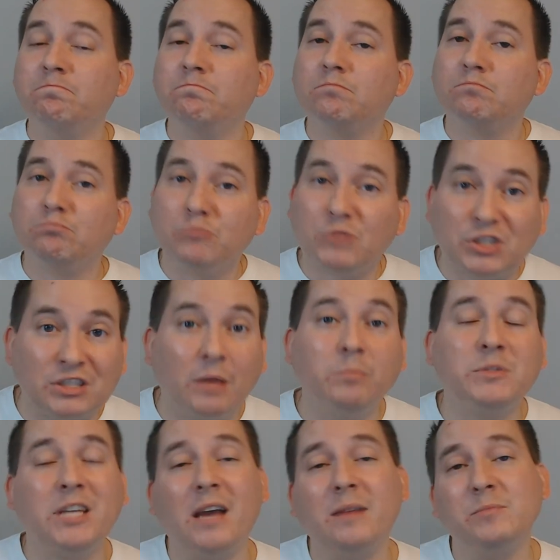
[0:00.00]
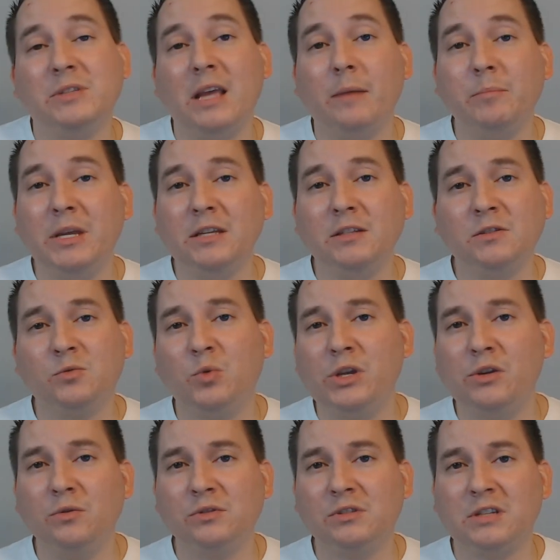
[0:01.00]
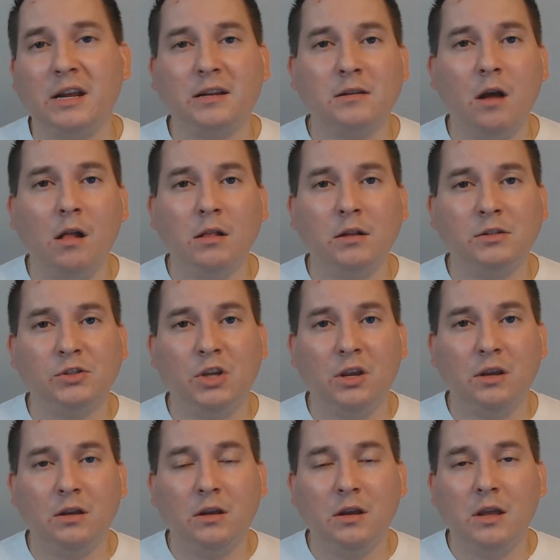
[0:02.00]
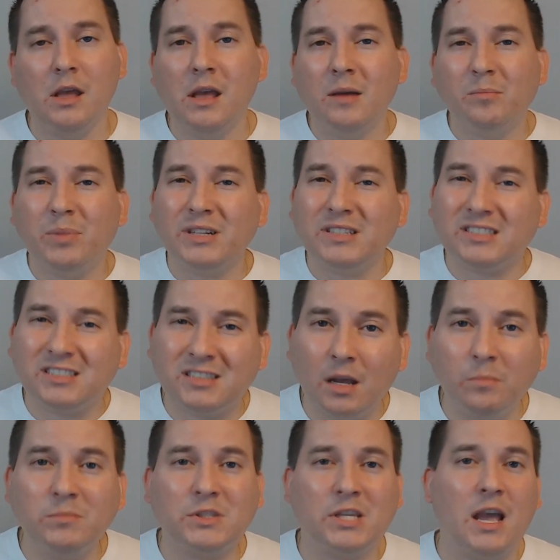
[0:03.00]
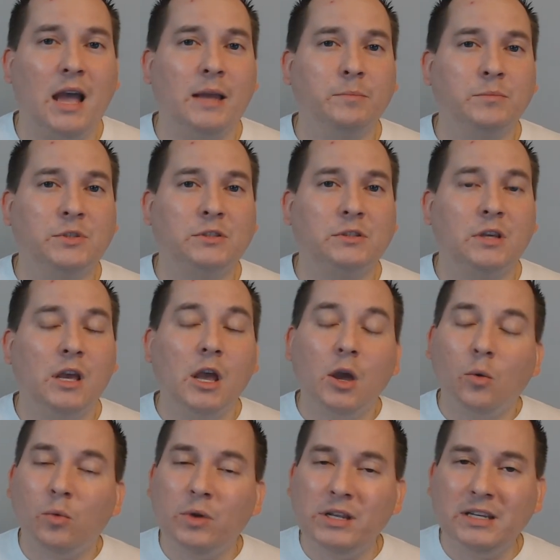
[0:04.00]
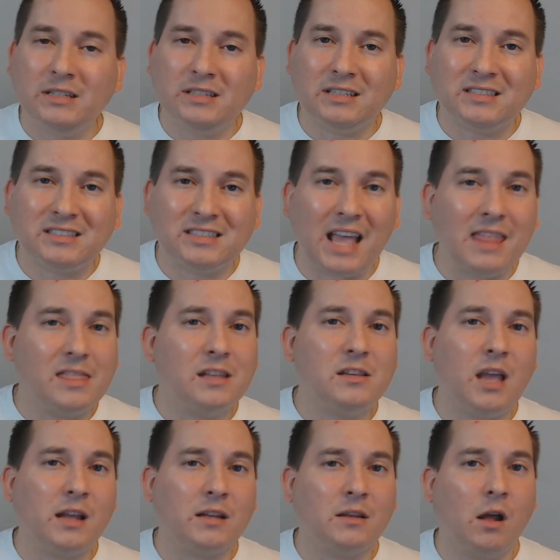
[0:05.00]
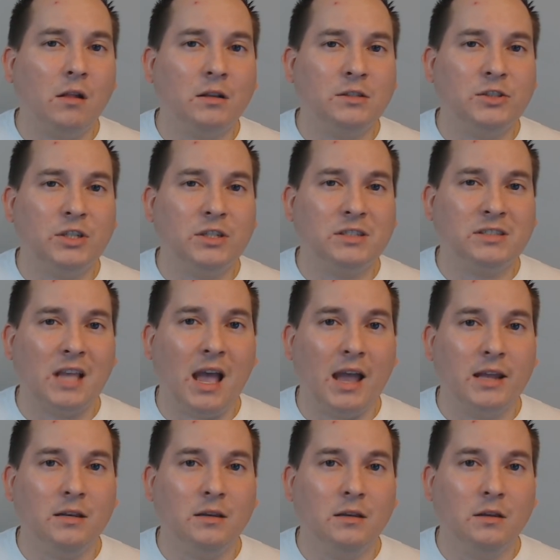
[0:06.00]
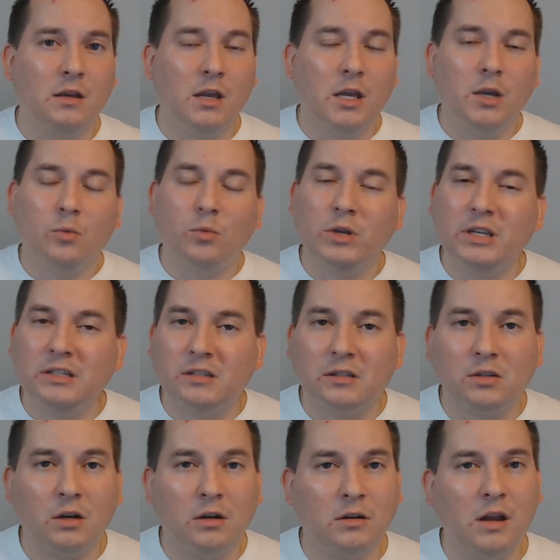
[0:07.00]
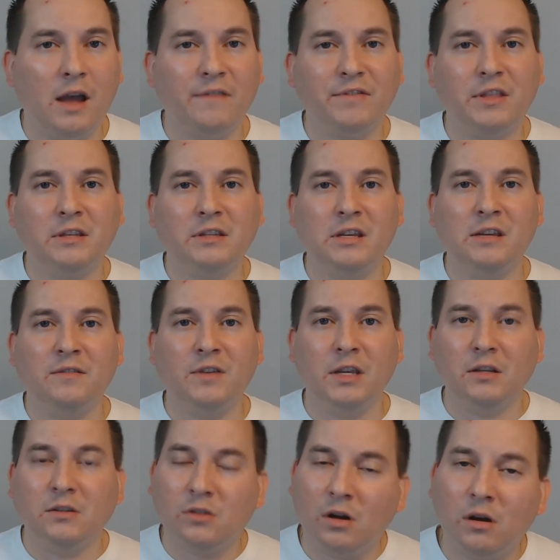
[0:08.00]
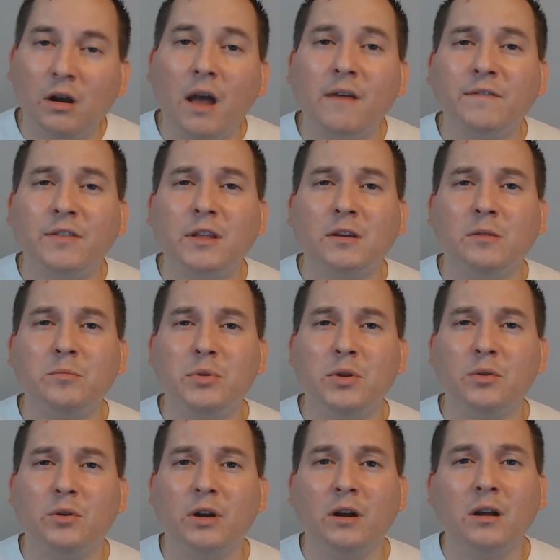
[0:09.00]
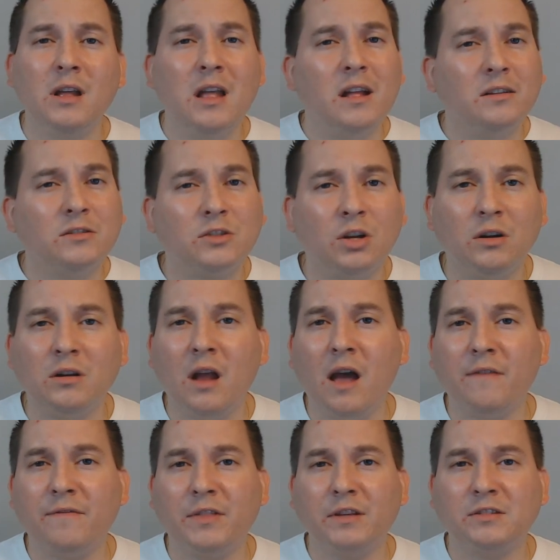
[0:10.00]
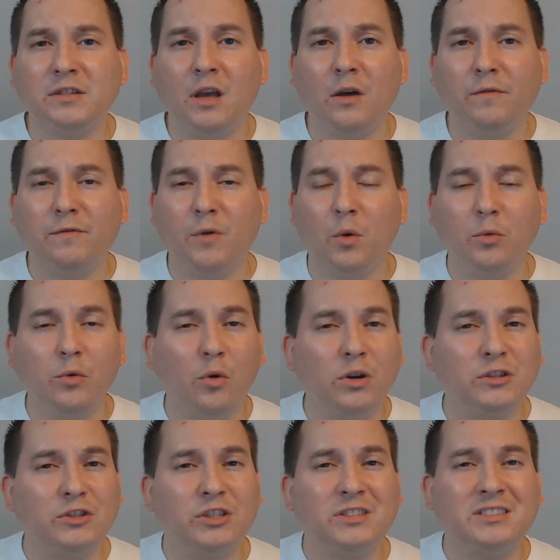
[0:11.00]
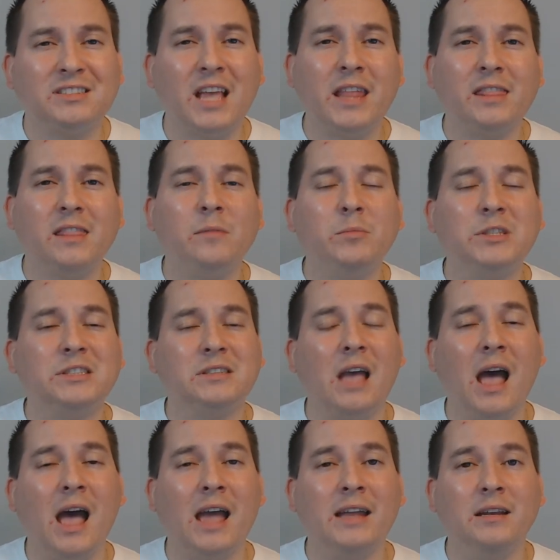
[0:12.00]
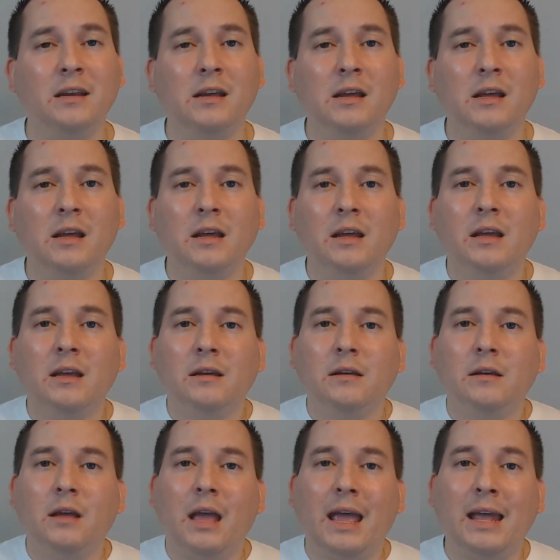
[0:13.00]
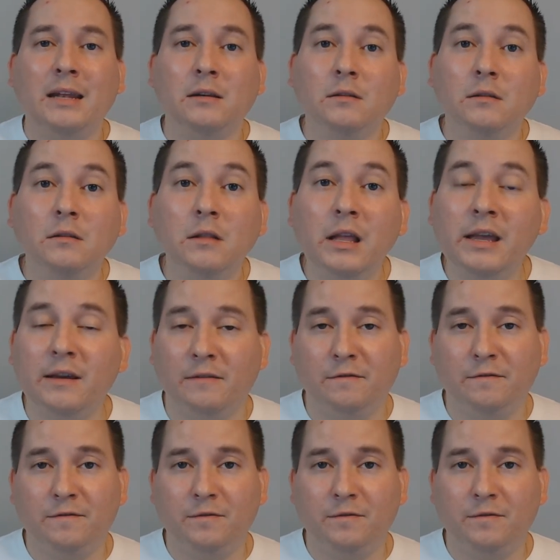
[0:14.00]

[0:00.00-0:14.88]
Sometimes that means we use technology, but sometimes we need to set the technology aside. We need to turn off the TV, turn off the computer, turn off the cell phone, or just set them aside and live.